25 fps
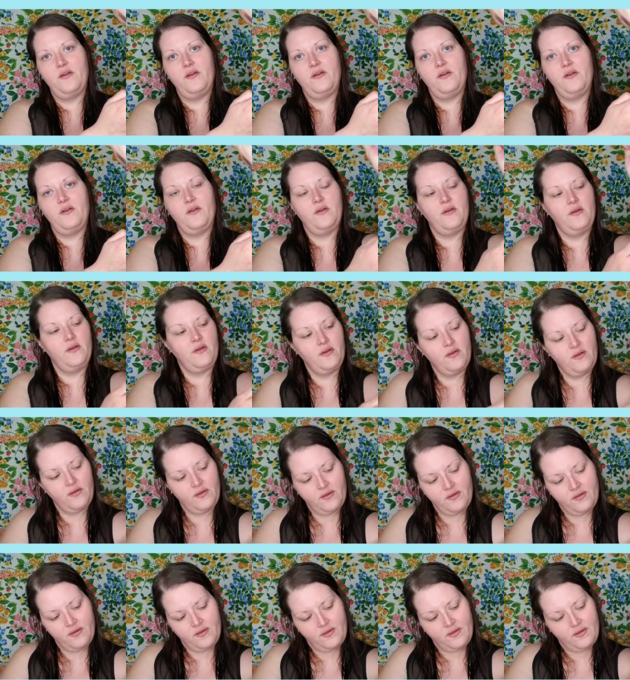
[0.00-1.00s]

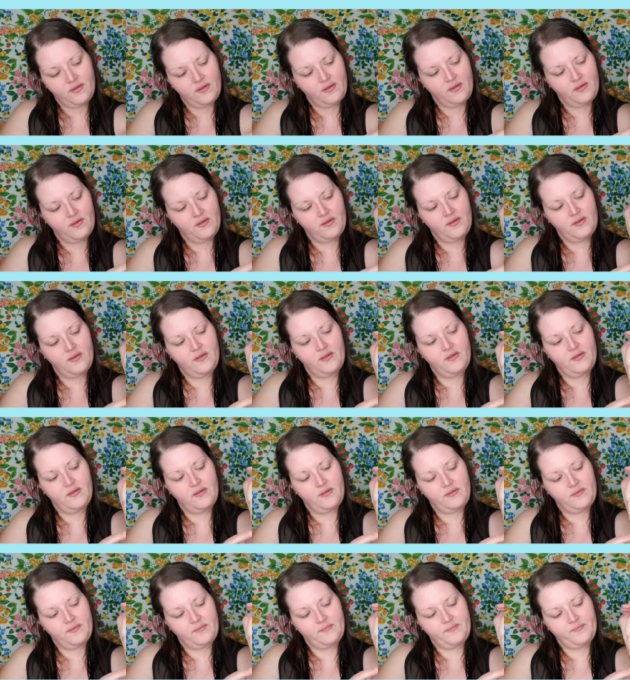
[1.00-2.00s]

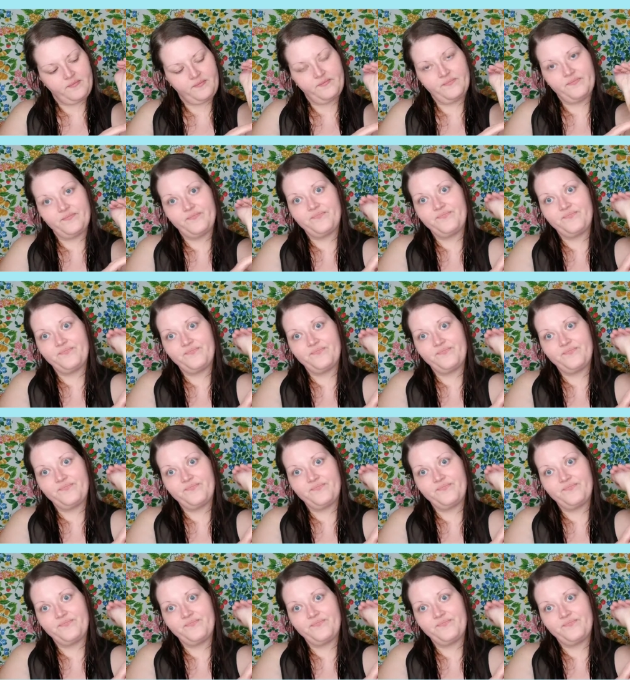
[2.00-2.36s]
(silence)